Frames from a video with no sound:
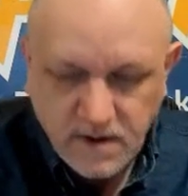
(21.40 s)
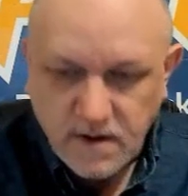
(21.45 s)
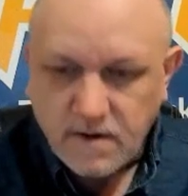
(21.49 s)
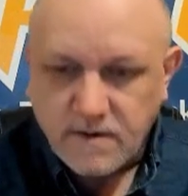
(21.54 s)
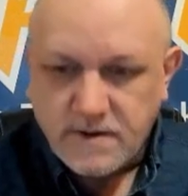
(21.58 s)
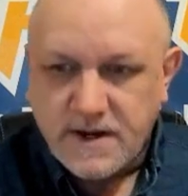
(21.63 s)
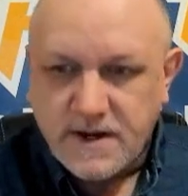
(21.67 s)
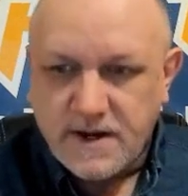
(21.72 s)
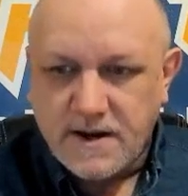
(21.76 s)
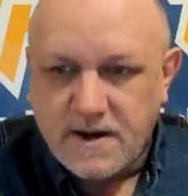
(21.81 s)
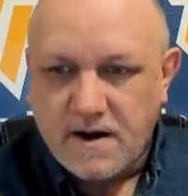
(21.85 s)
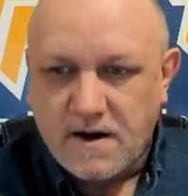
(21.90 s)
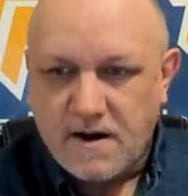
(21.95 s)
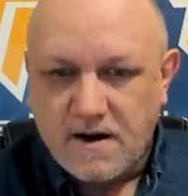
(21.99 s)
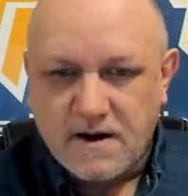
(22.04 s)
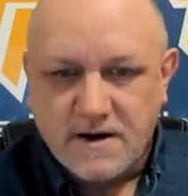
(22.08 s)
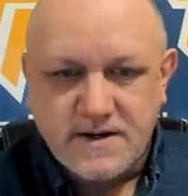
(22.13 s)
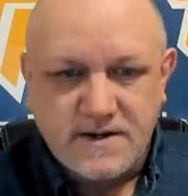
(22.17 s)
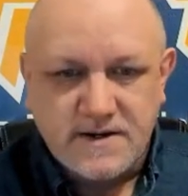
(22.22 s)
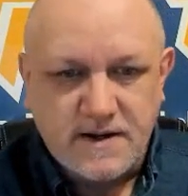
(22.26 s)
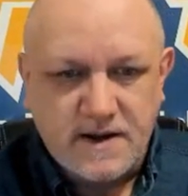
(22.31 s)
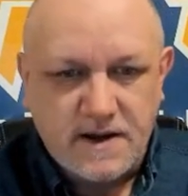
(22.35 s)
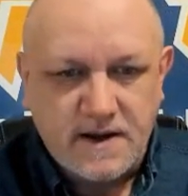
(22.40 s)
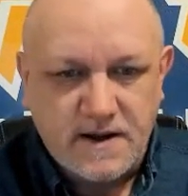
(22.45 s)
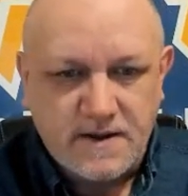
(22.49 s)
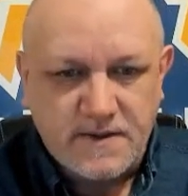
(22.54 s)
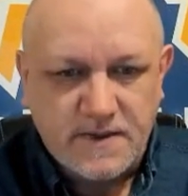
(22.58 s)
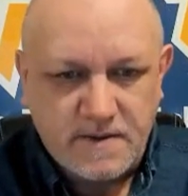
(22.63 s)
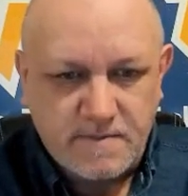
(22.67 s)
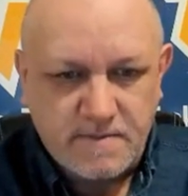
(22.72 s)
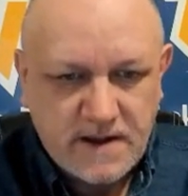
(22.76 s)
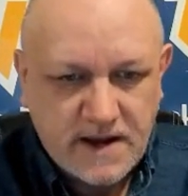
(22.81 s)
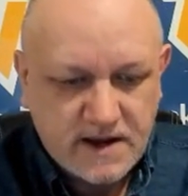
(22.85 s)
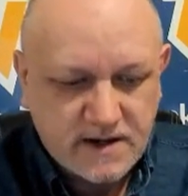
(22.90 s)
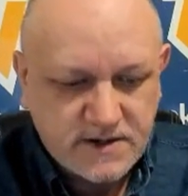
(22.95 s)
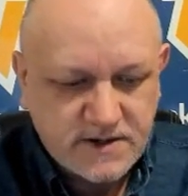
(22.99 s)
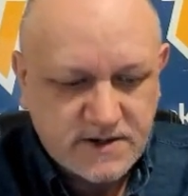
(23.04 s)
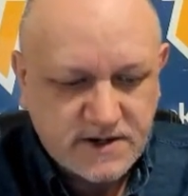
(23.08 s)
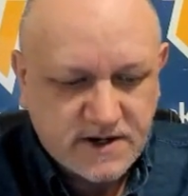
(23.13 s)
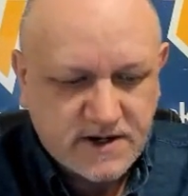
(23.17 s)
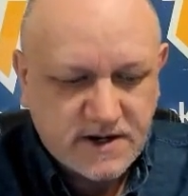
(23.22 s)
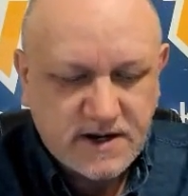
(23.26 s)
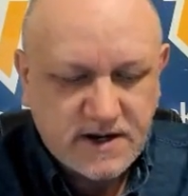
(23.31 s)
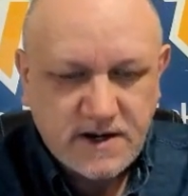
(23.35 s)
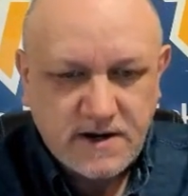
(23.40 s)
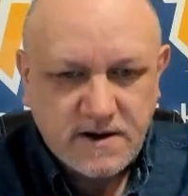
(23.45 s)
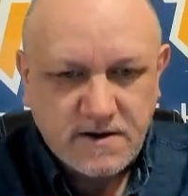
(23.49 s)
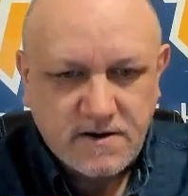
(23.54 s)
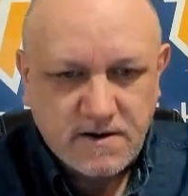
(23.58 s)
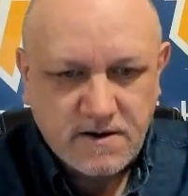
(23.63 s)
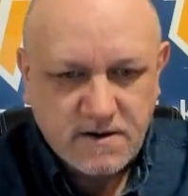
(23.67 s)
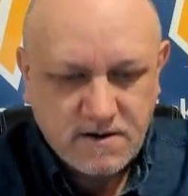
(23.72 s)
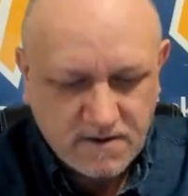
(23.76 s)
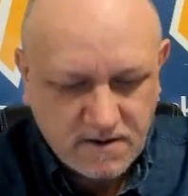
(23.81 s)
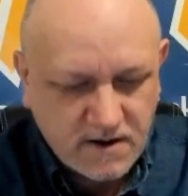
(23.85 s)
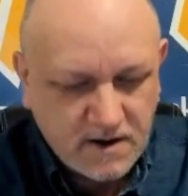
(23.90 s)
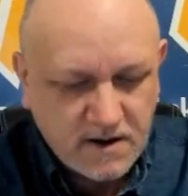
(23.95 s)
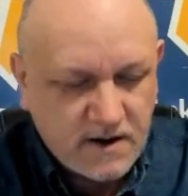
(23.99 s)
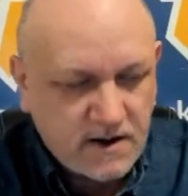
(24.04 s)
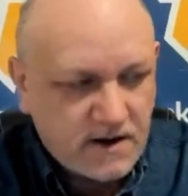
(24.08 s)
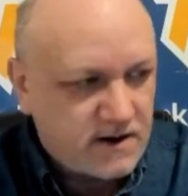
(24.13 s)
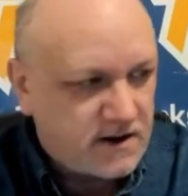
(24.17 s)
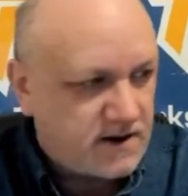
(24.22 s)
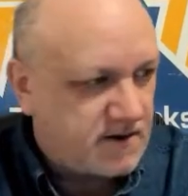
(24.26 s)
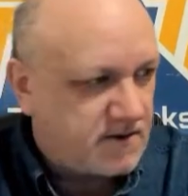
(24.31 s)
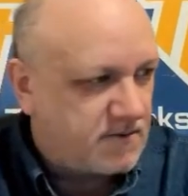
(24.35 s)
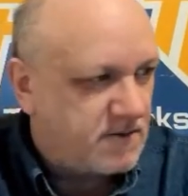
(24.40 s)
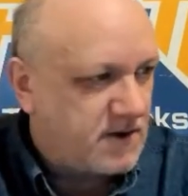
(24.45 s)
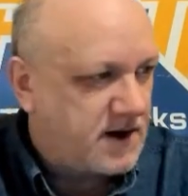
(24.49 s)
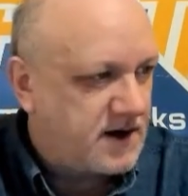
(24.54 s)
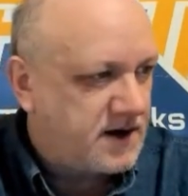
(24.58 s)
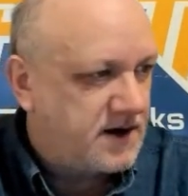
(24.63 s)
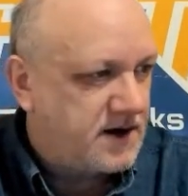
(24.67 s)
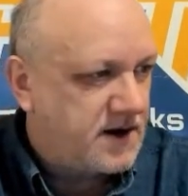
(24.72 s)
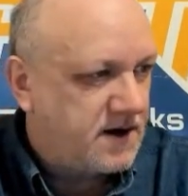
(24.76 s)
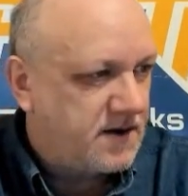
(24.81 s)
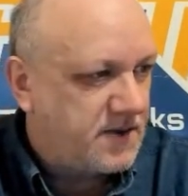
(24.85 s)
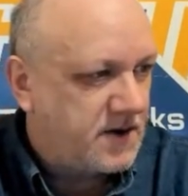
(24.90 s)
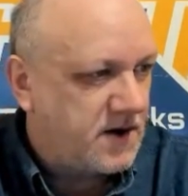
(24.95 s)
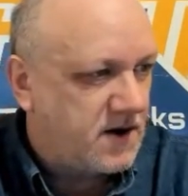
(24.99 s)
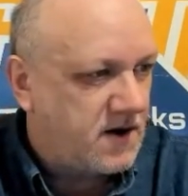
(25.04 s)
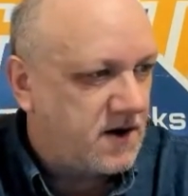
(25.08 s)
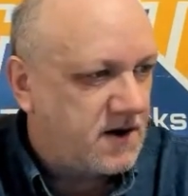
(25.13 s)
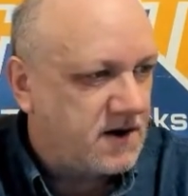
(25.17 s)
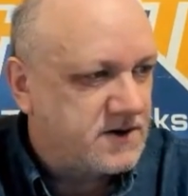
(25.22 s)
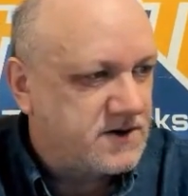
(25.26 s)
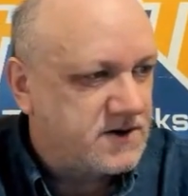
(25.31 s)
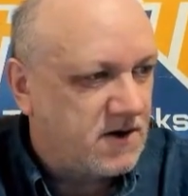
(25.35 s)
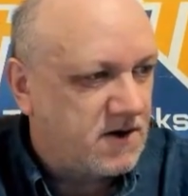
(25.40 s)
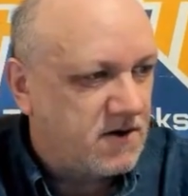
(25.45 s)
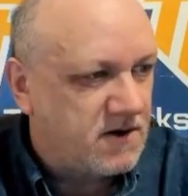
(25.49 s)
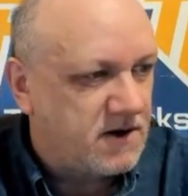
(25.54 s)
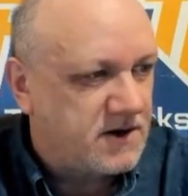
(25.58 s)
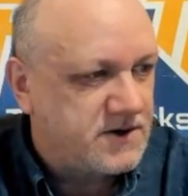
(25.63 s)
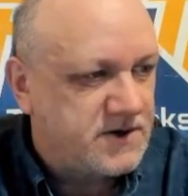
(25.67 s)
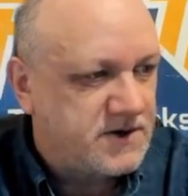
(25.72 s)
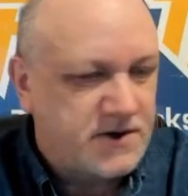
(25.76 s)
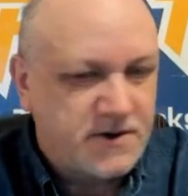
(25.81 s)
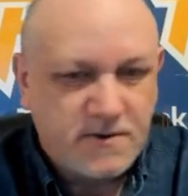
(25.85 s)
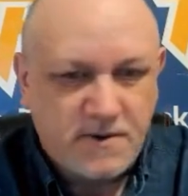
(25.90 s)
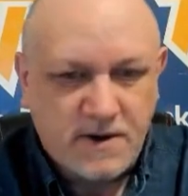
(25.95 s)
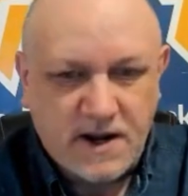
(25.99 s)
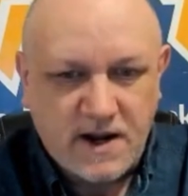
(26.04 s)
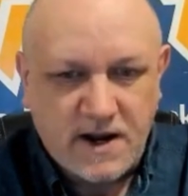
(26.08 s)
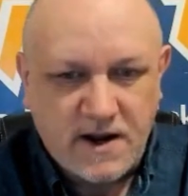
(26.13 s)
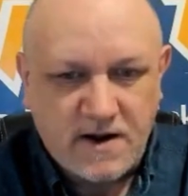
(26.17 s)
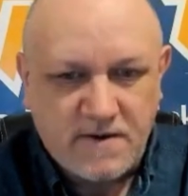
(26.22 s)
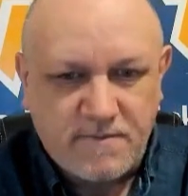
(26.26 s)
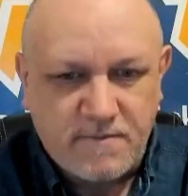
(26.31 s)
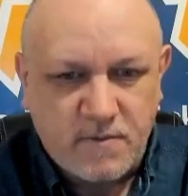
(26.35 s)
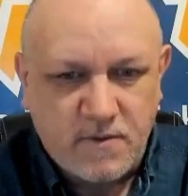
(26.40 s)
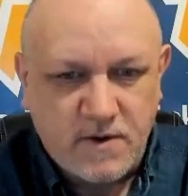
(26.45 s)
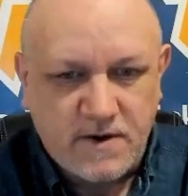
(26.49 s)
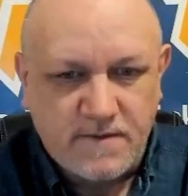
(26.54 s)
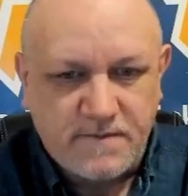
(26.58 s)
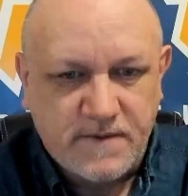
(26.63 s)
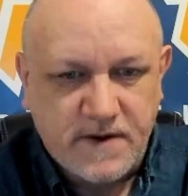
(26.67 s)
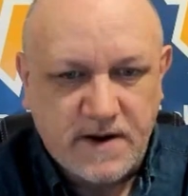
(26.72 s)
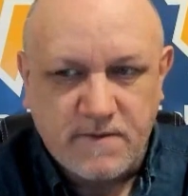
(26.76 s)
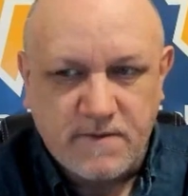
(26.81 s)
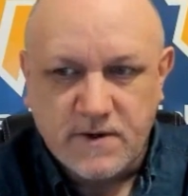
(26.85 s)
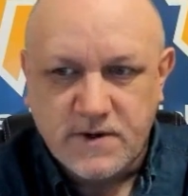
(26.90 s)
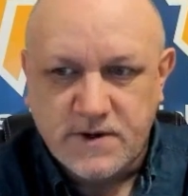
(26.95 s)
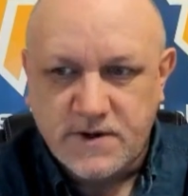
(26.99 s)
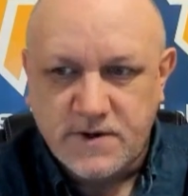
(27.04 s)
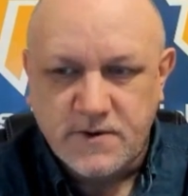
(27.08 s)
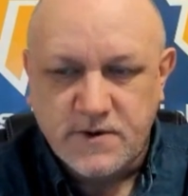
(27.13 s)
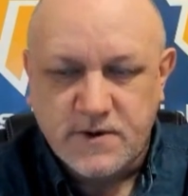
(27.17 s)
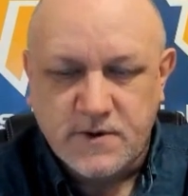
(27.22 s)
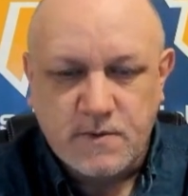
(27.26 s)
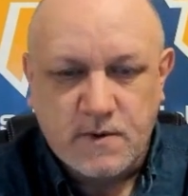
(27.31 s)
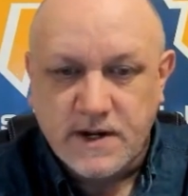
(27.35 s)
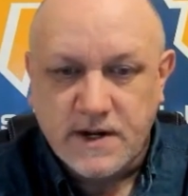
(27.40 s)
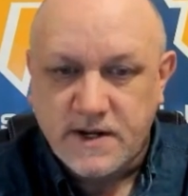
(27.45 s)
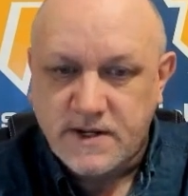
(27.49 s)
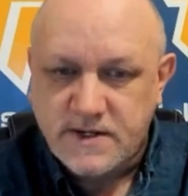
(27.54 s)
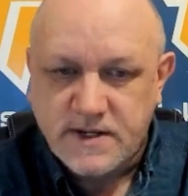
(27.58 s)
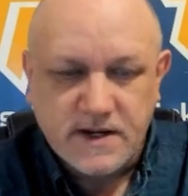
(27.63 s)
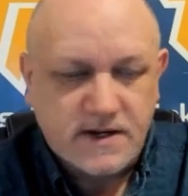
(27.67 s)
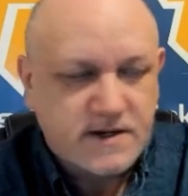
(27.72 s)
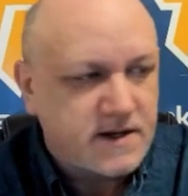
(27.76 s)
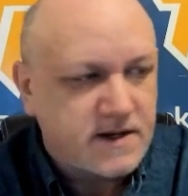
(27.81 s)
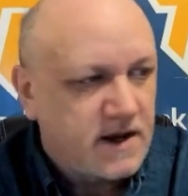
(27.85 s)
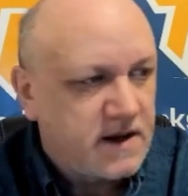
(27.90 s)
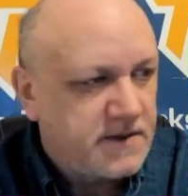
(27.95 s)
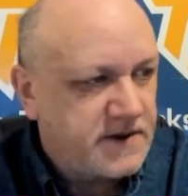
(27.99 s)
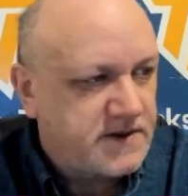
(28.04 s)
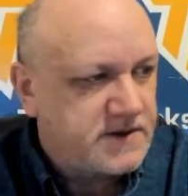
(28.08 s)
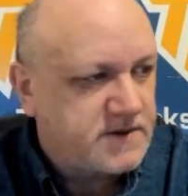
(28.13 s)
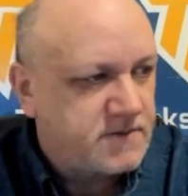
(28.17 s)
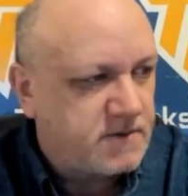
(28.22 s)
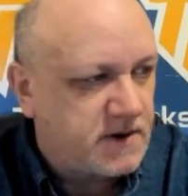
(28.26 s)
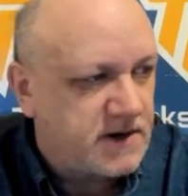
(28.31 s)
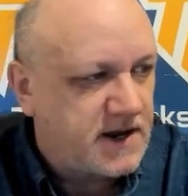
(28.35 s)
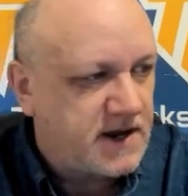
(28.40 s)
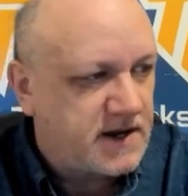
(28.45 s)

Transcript: Okay, Hawks and the Magic here. Uh, right now, the Hawks are a two and a half point favorite, 226. This one